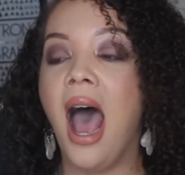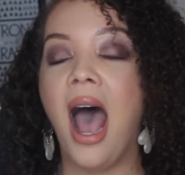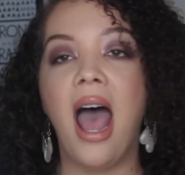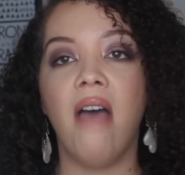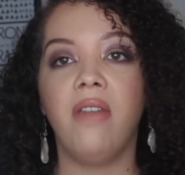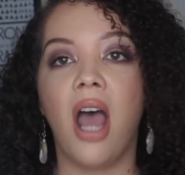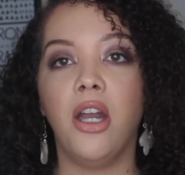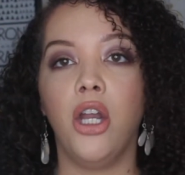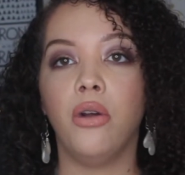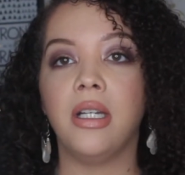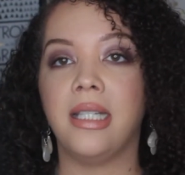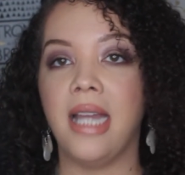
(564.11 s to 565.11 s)
I have not
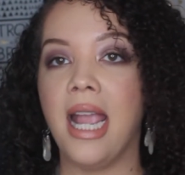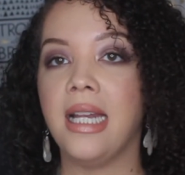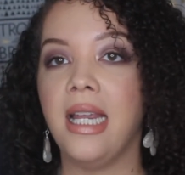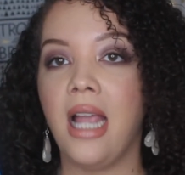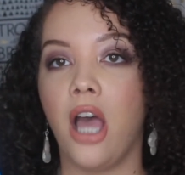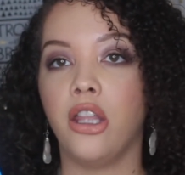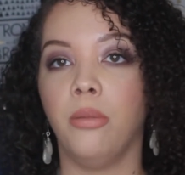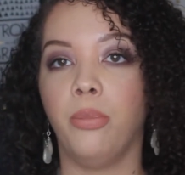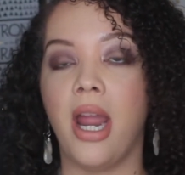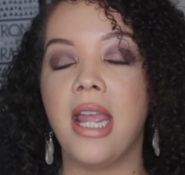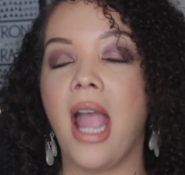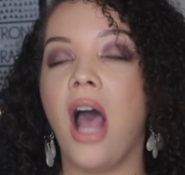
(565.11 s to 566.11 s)
noticed any other
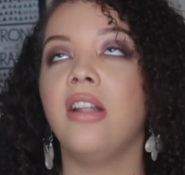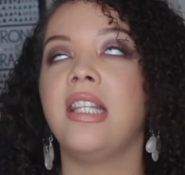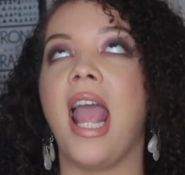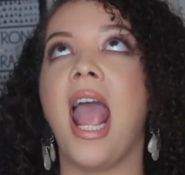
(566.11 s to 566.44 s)
breakouts.